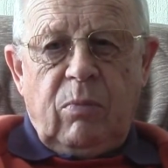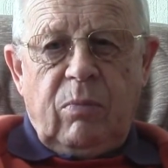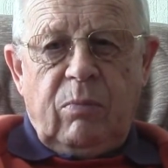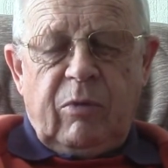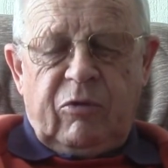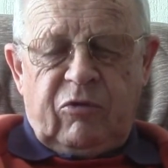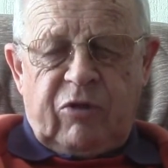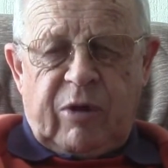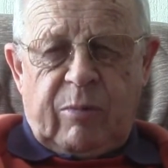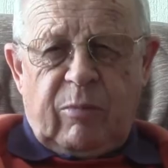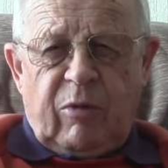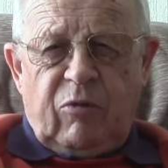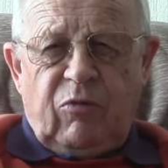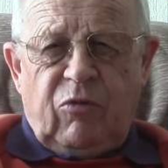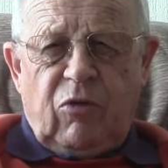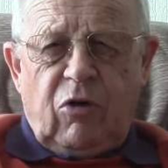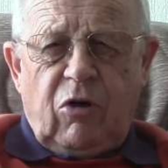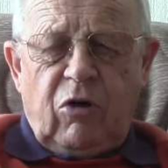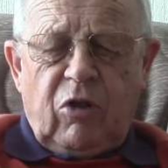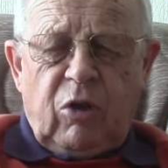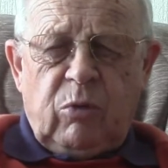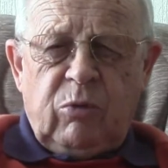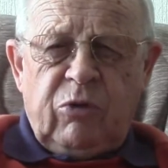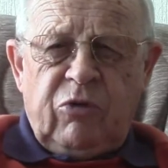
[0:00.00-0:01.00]
So my
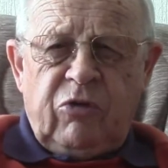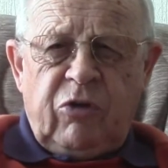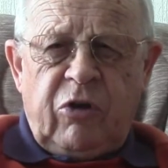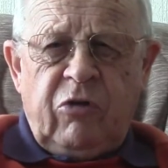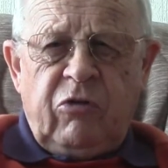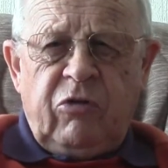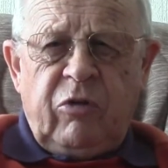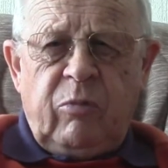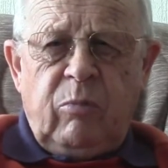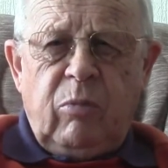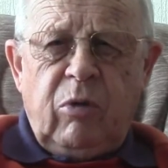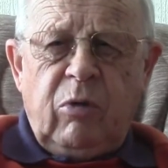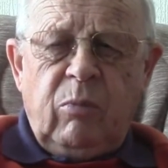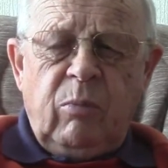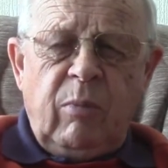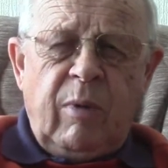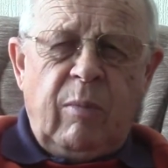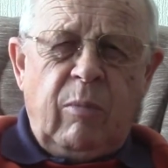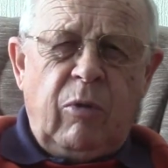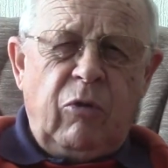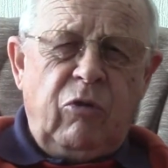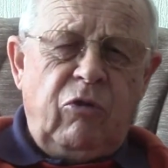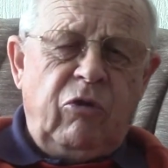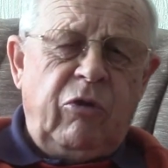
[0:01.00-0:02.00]
father was injured, but my
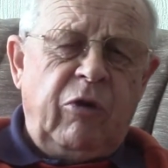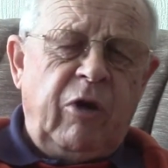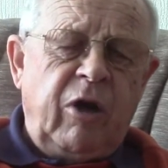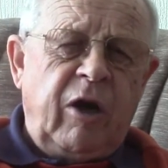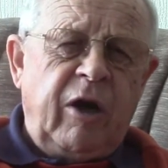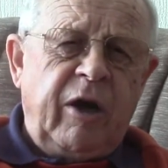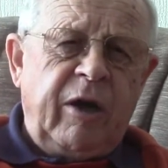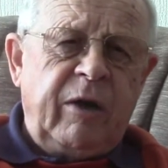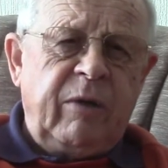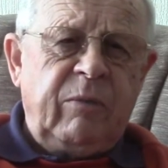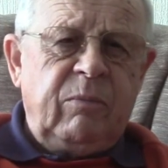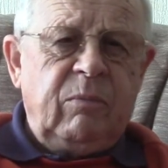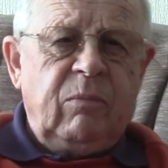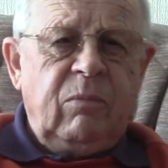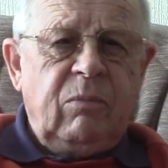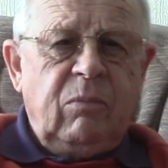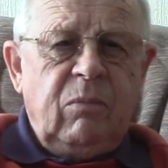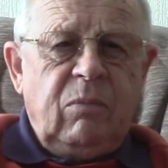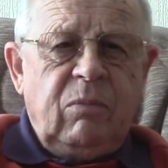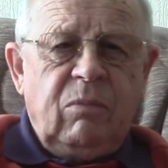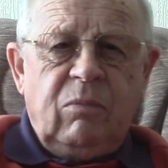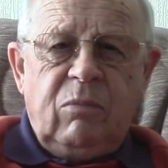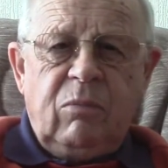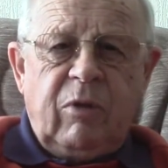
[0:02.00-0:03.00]
mother and I
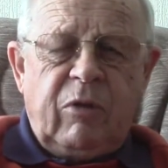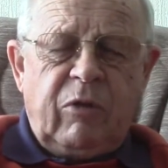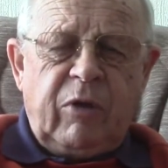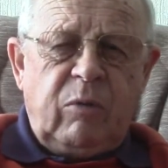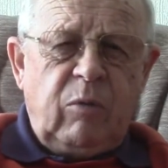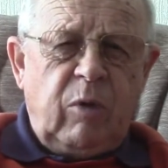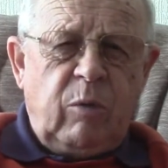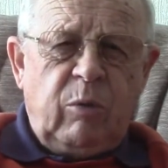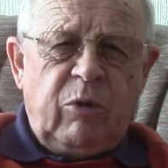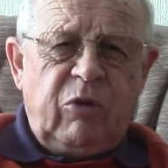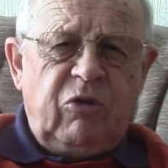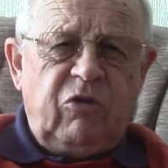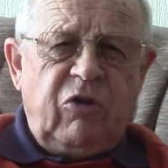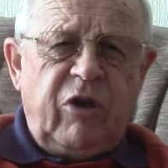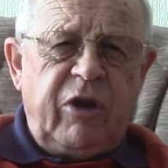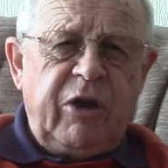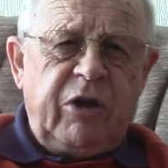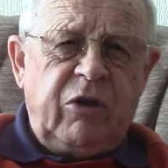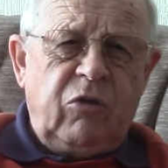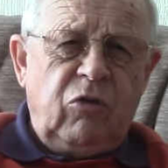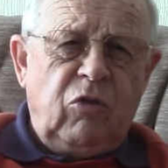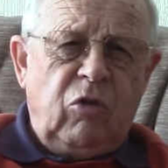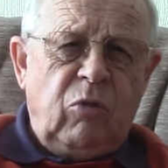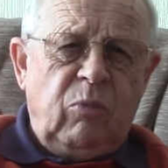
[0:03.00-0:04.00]
think we were
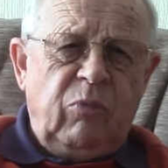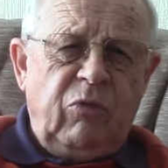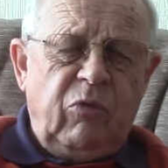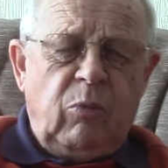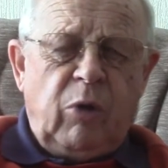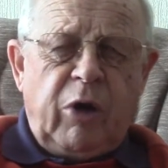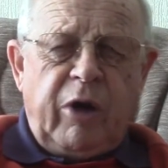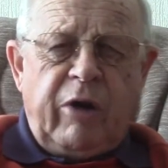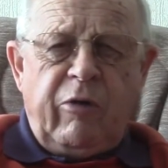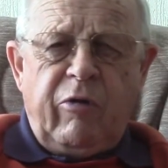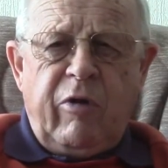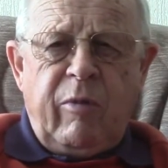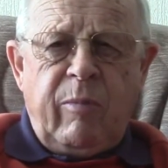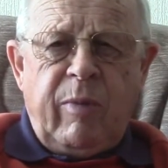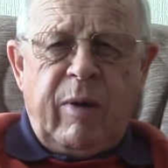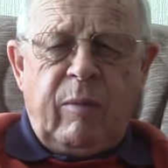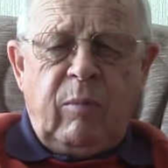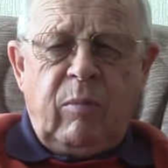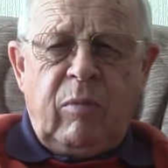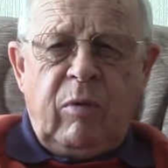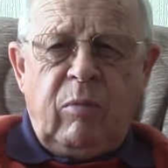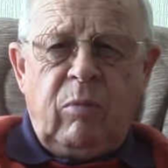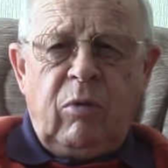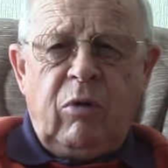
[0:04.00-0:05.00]
shaken up from what I
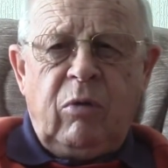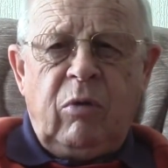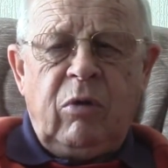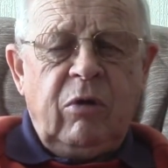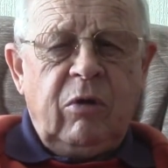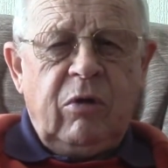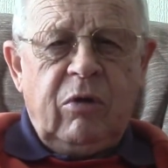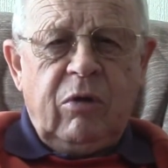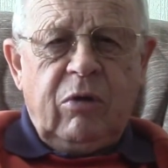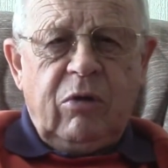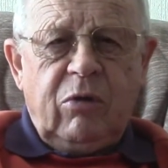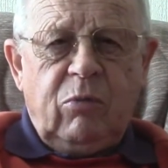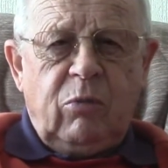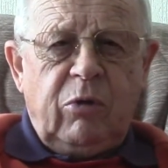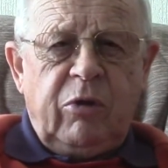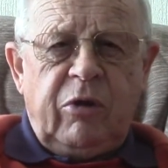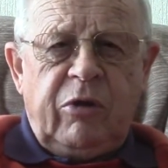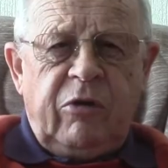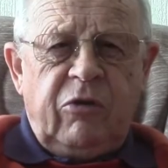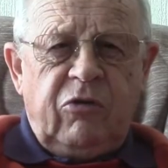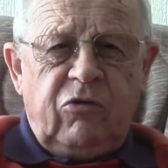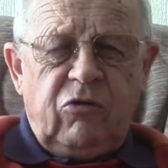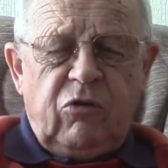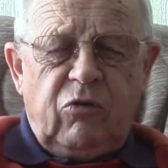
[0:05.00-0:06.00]
remember, but we
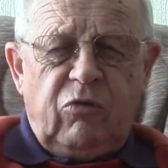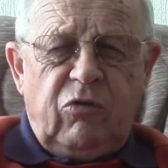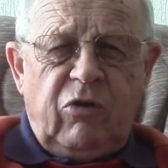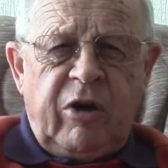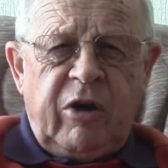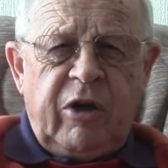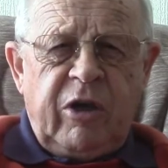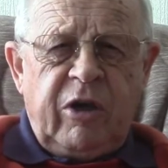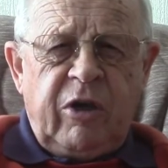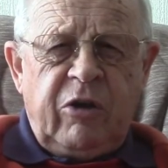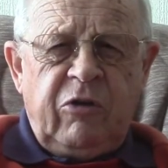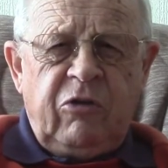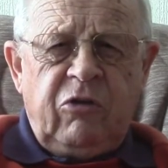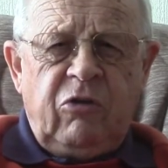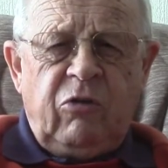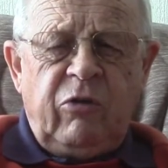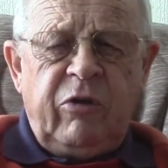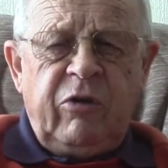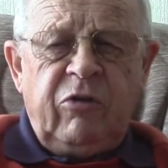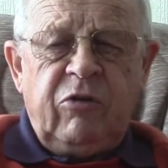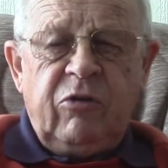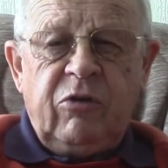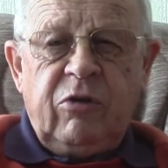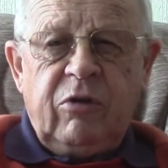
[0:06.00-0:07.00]
didn't suffer any
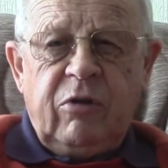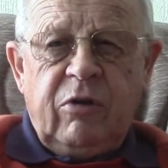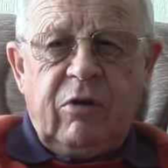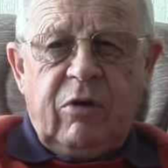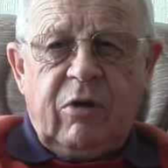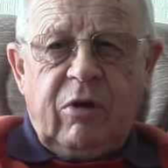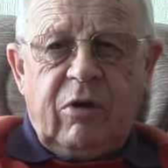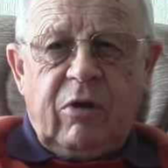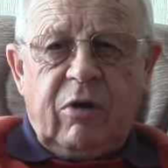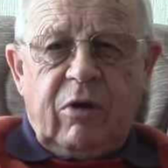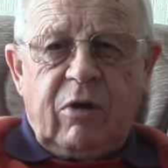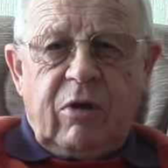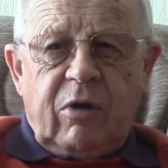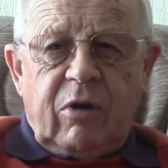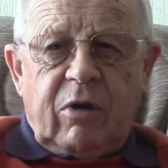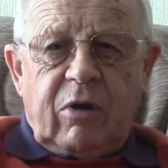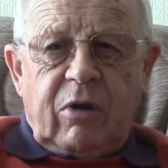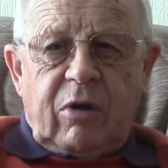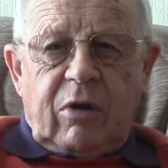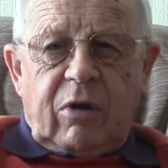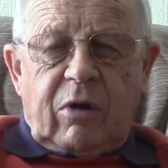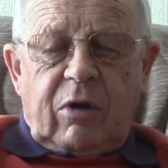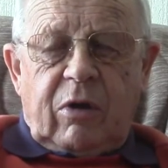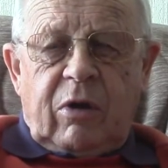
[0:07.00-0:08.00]
injuries.
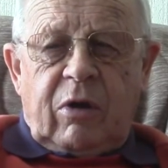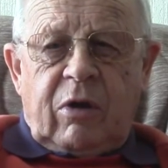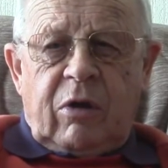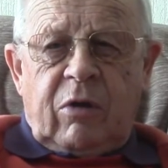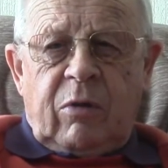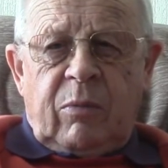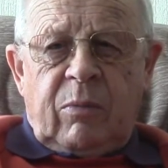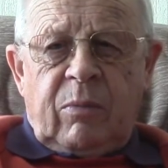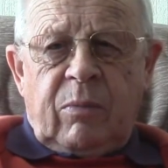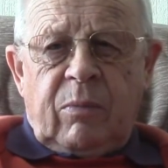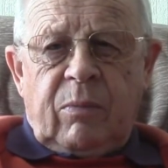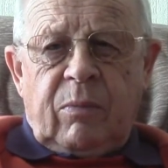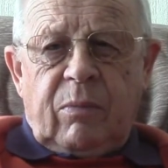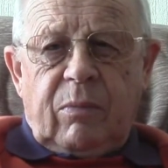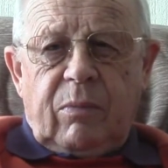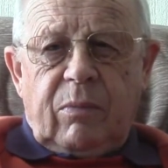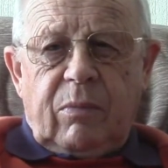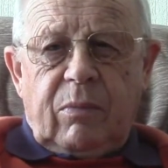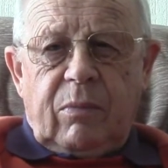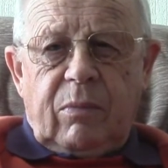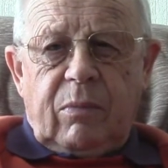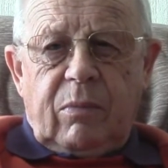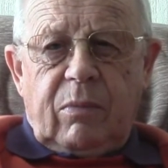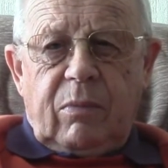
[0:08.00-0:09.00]
And
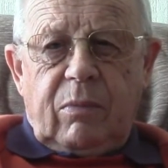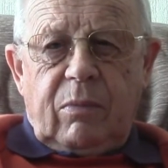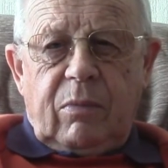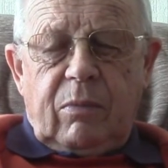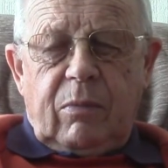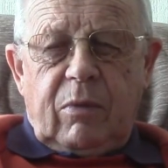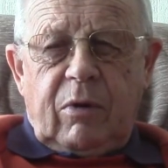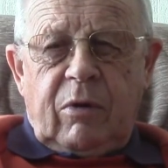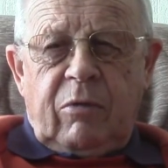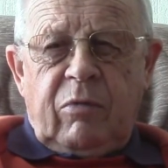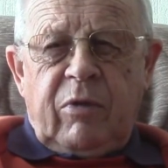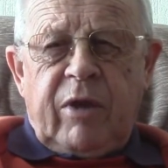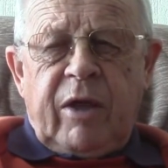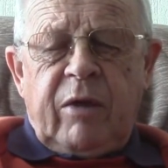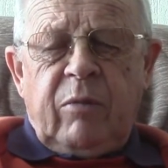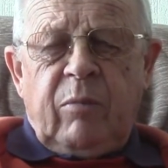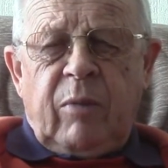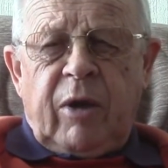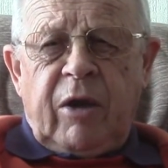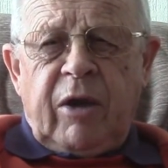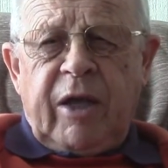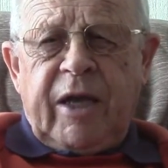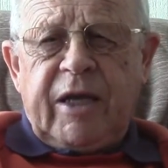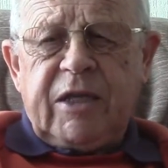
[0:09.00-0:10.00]
then
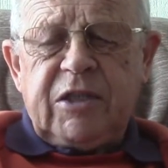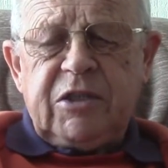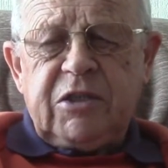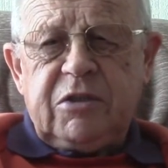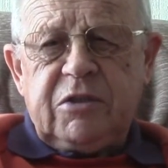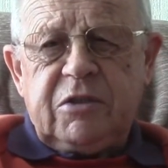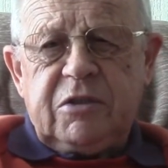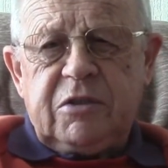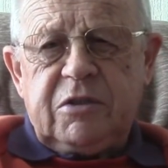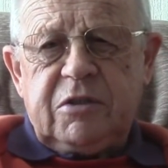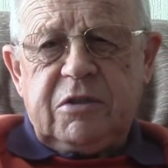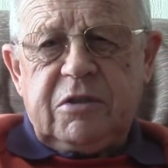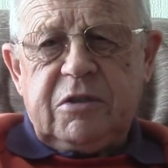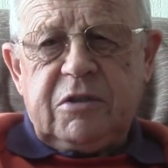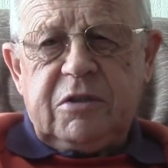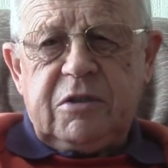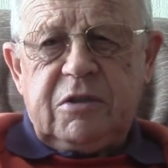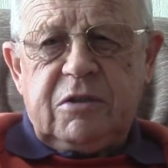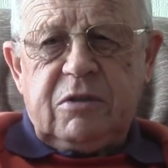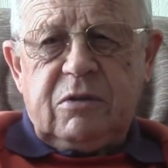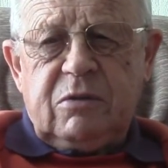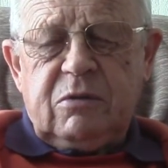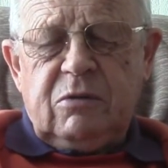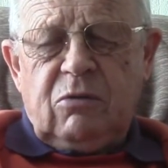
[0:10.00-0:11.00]
my
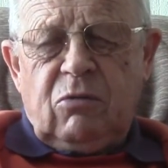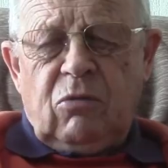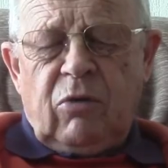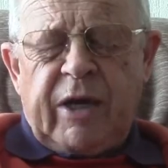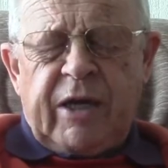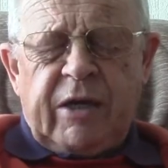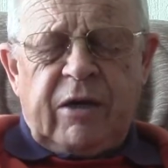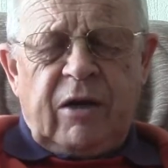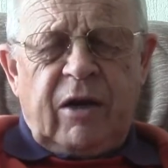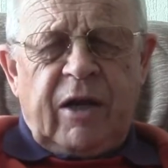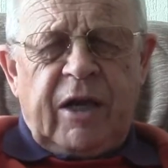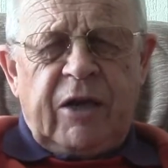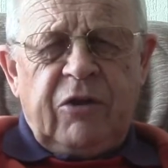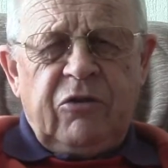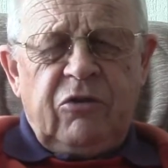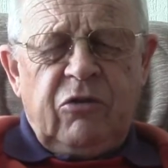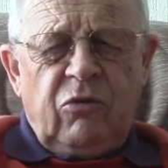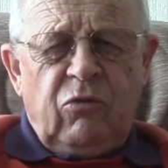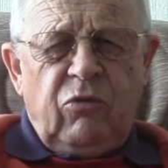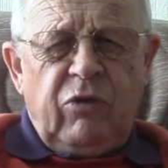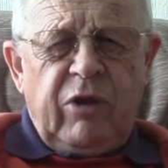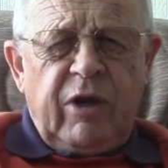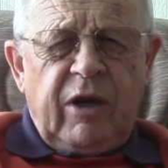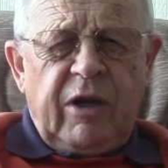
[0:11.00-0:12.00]
next
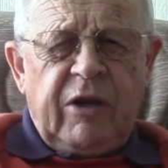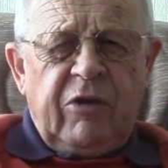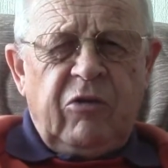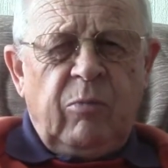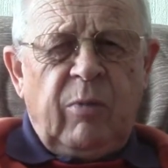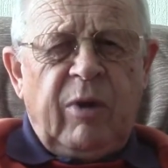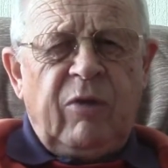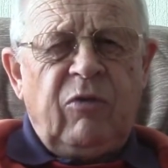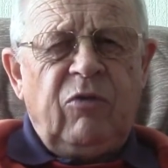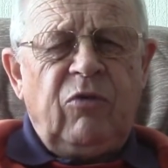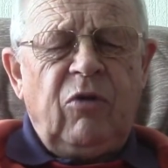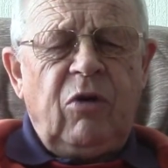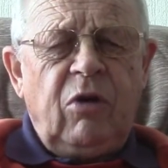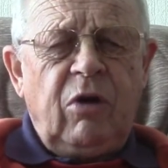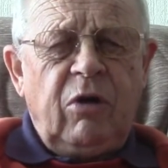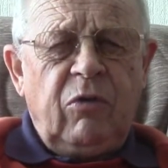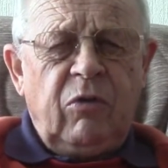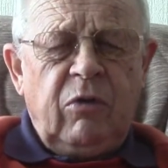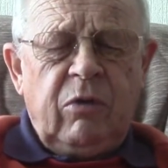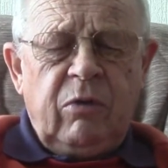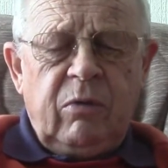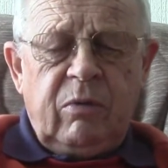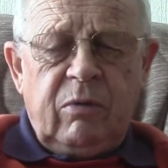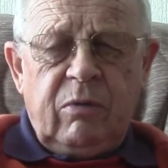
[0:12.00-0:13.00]
recollection really is my
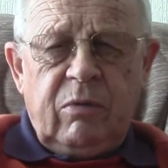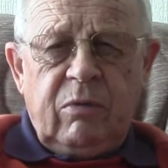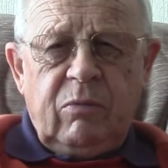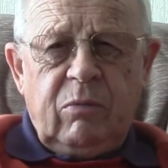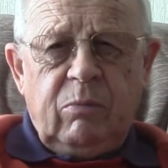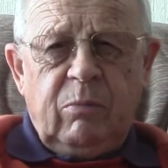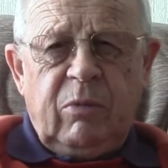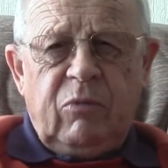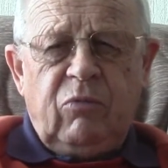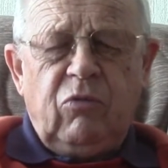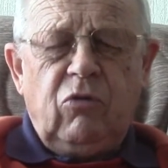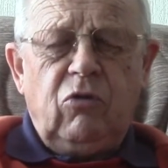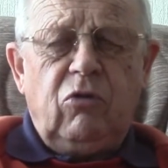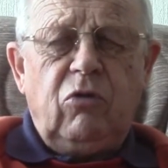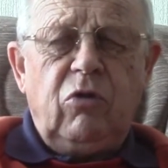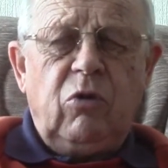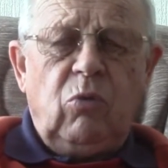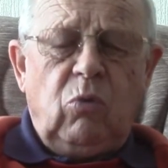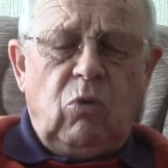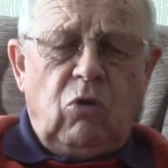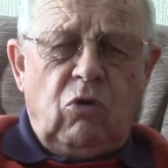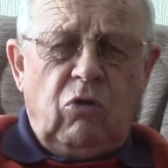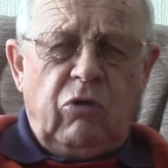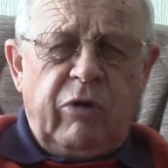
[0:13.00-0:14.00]
father, before the
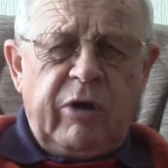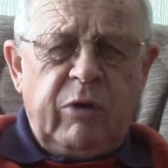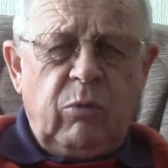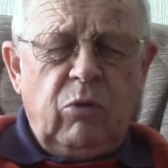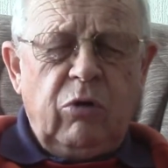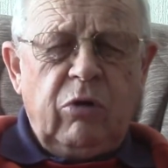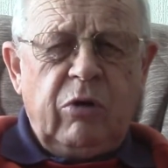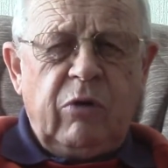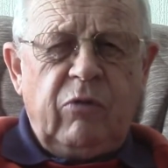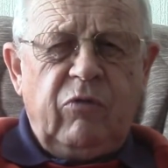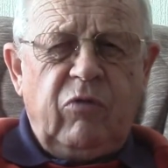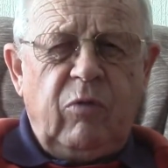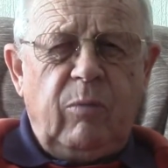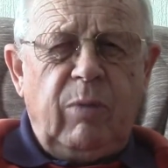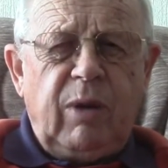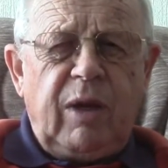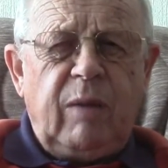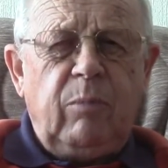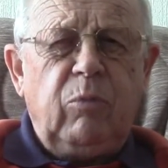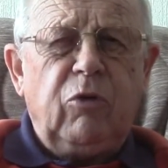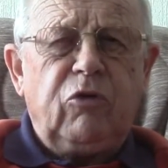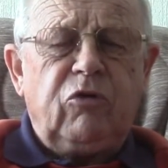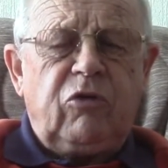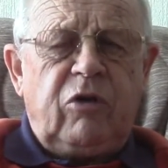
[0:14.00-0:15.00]
war, he worked for Billy
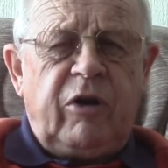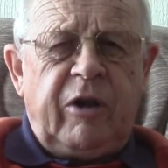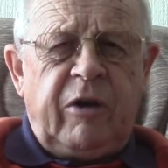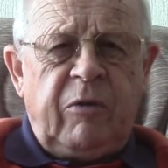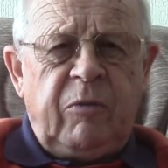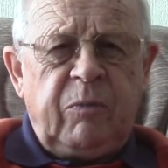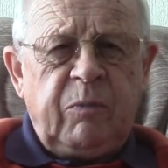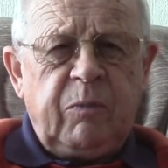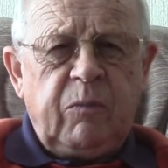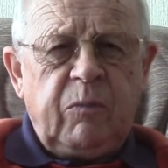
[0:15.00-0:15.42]
Butlin,